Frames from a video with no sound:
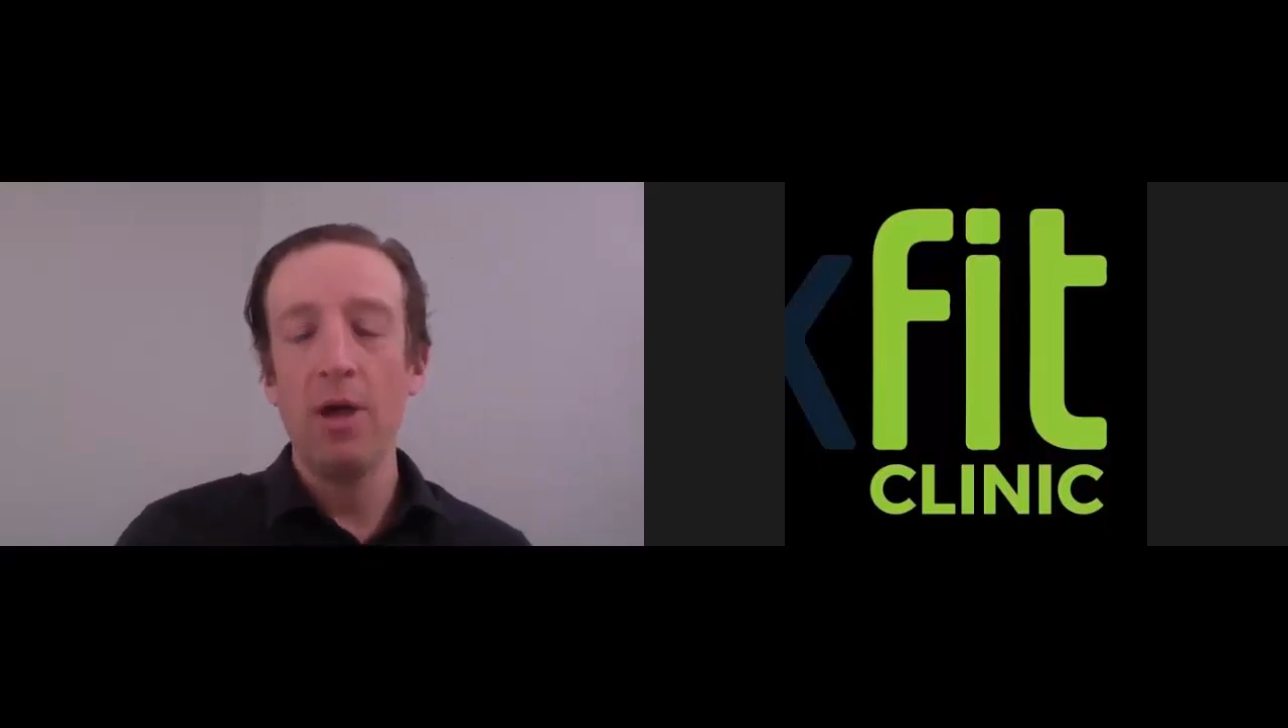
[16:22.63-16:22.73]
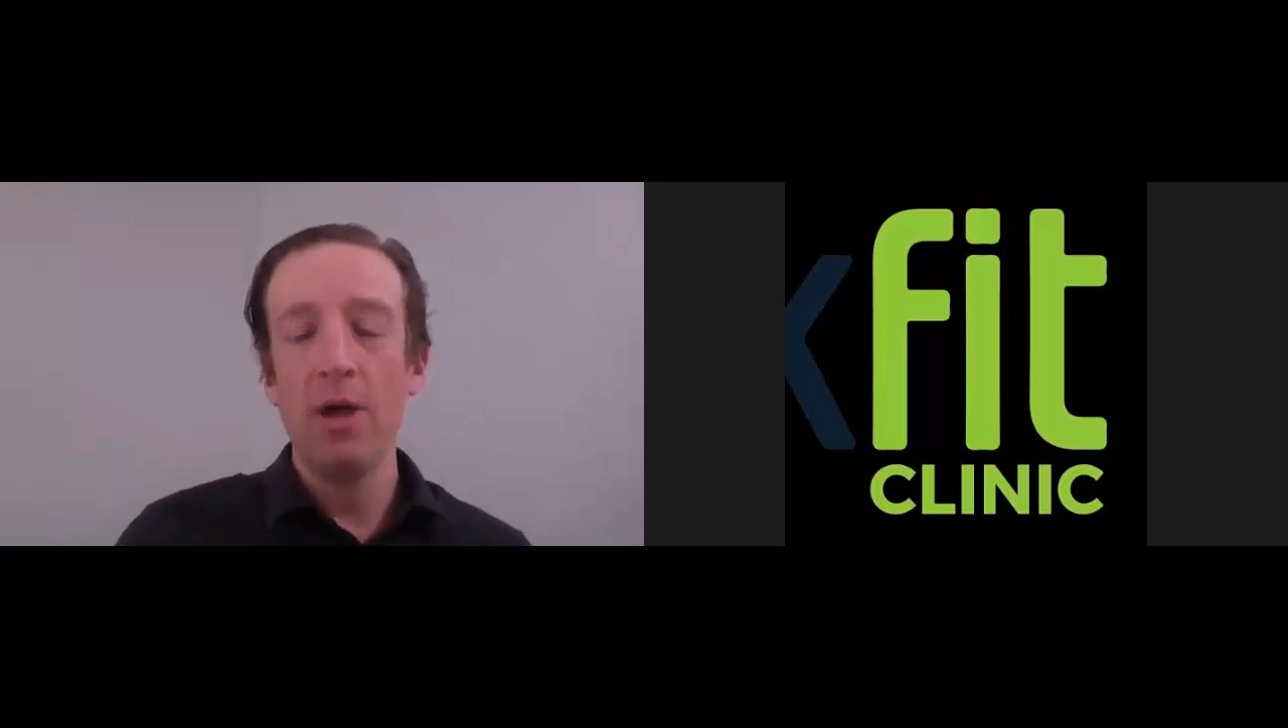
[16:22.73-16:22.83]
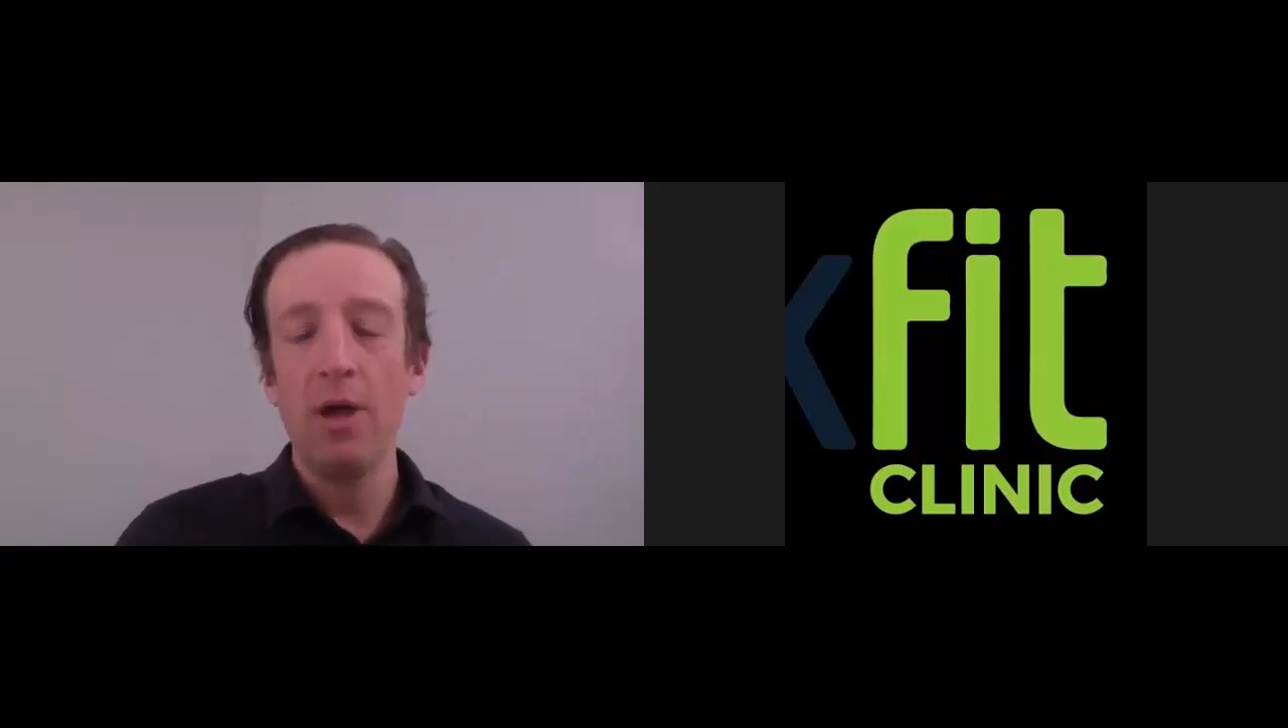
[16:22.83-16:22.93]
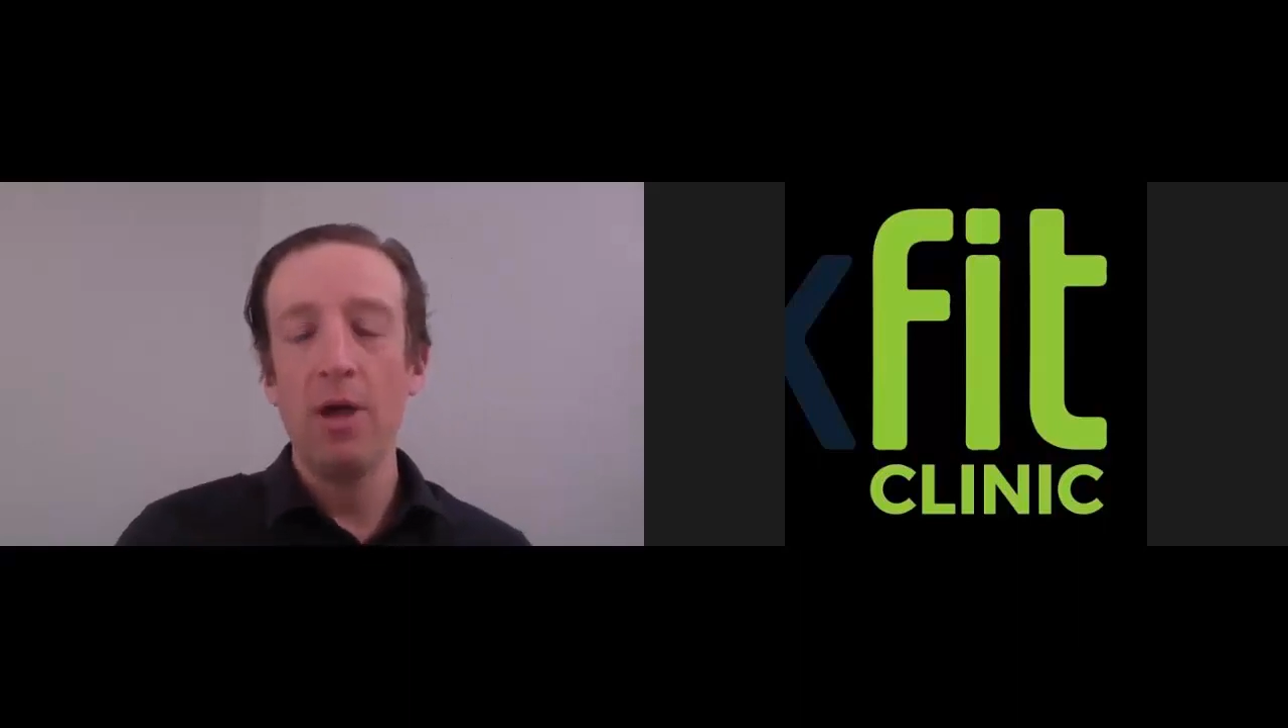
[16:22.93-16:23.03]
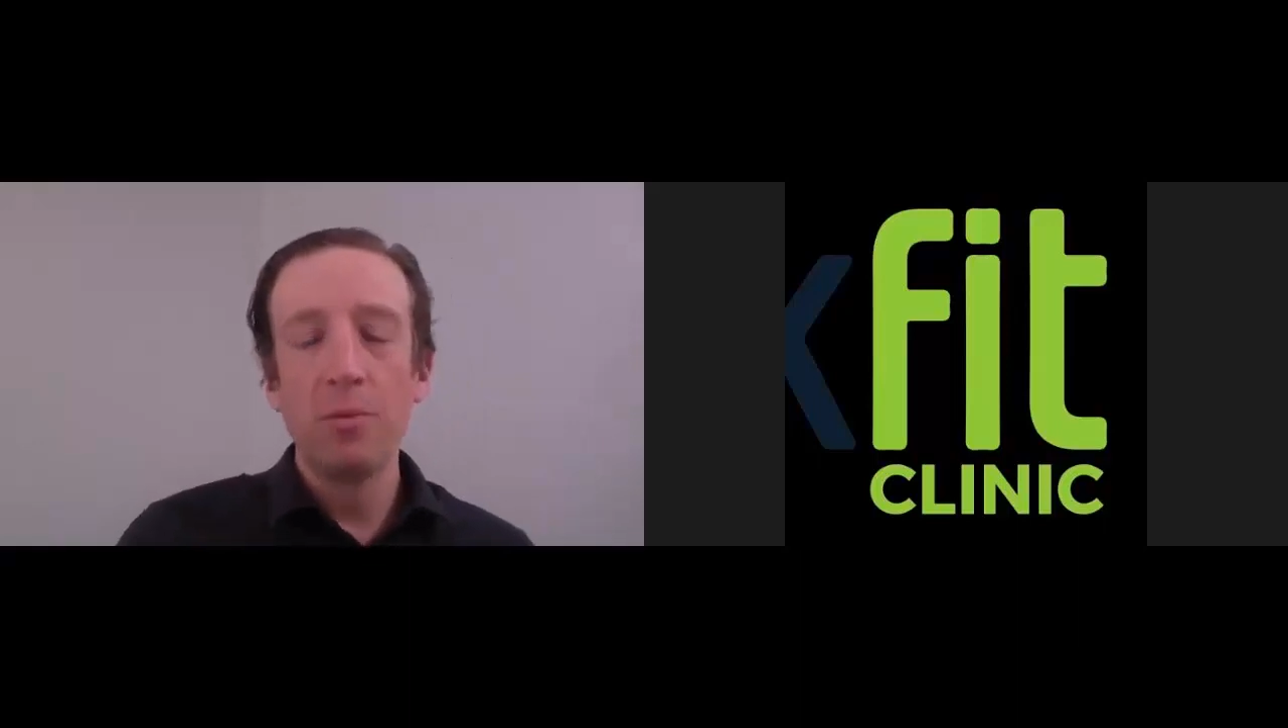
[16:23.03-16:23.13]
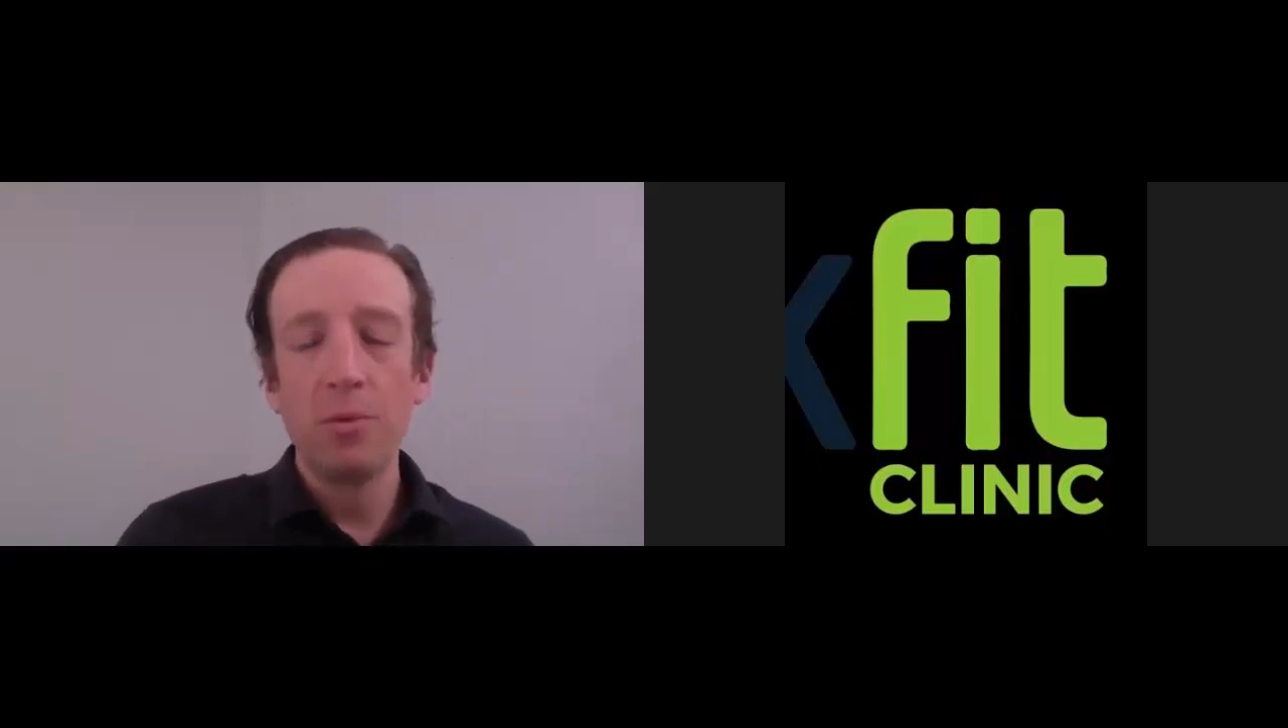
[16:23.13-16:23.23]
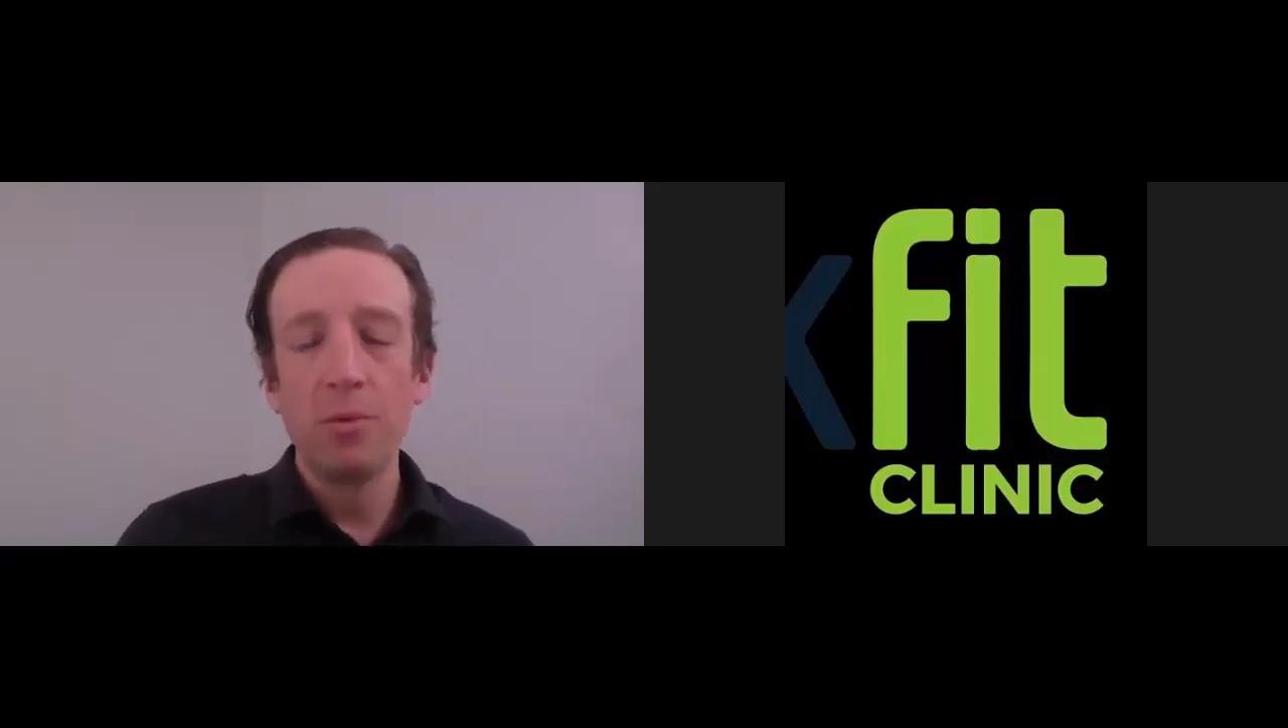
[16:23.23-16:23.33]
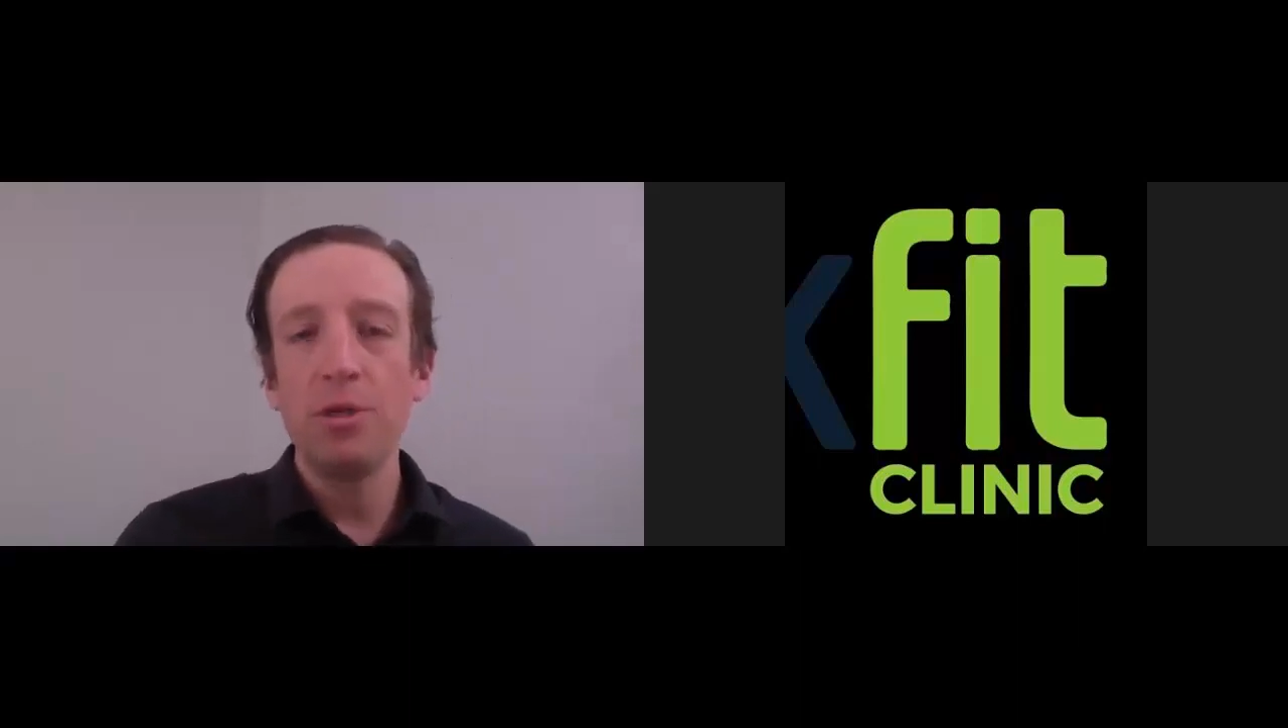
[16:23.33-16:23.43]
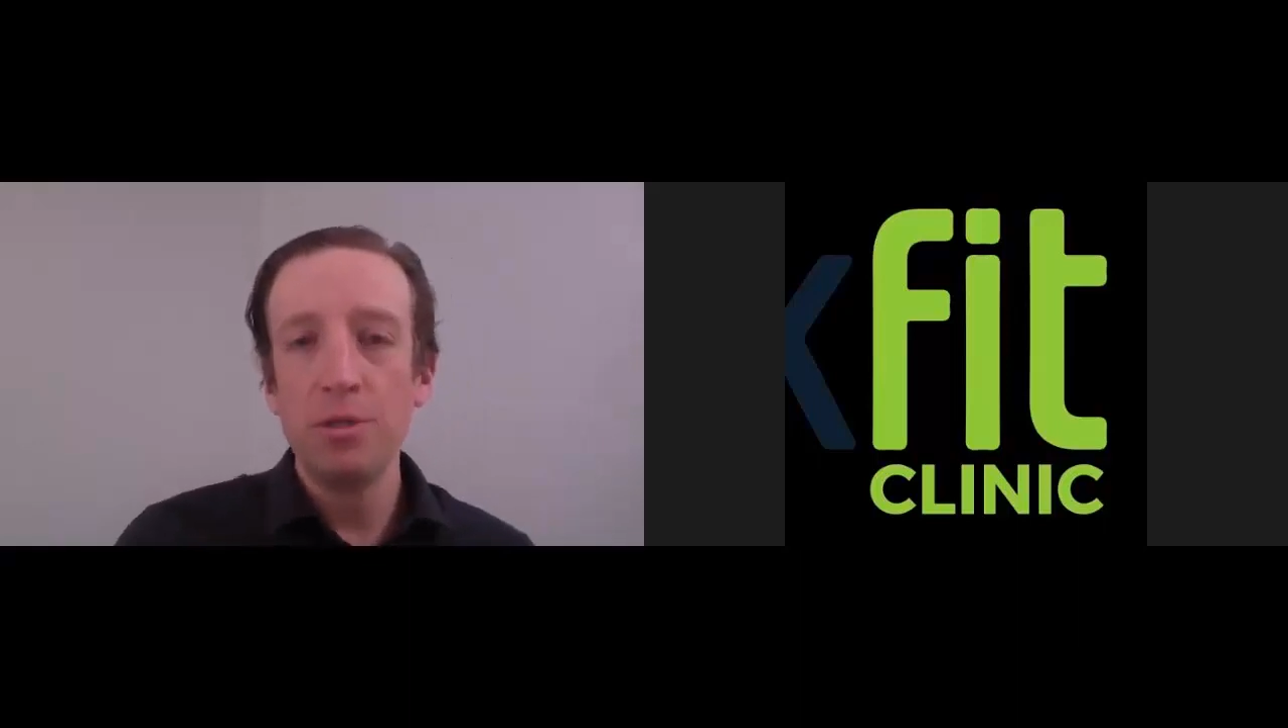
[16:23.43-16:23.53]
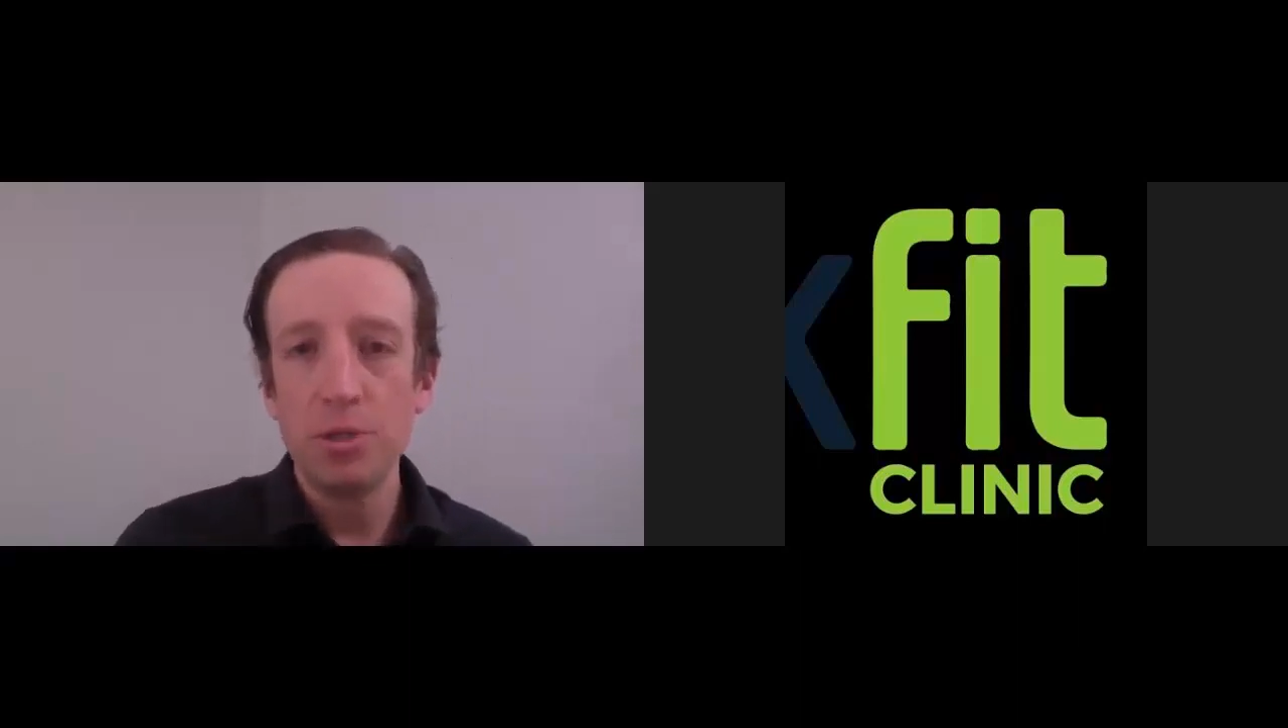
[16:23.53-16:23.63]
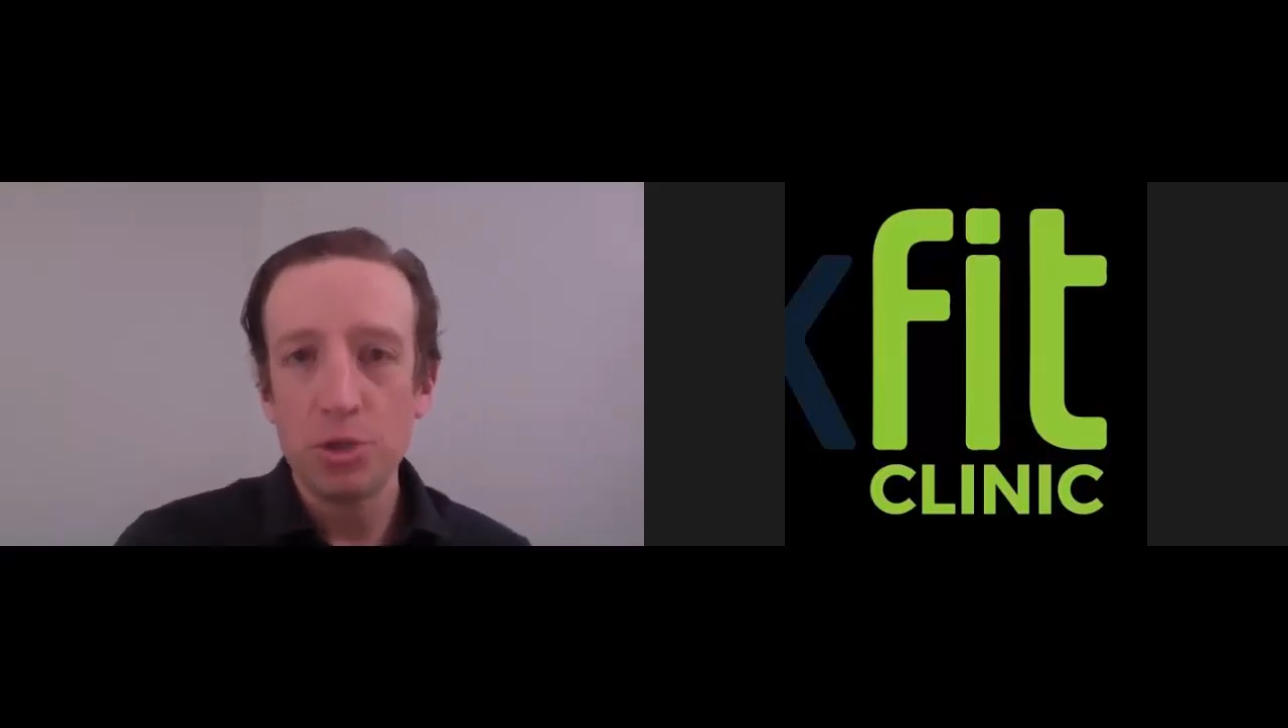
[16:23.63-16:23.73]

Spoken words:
I really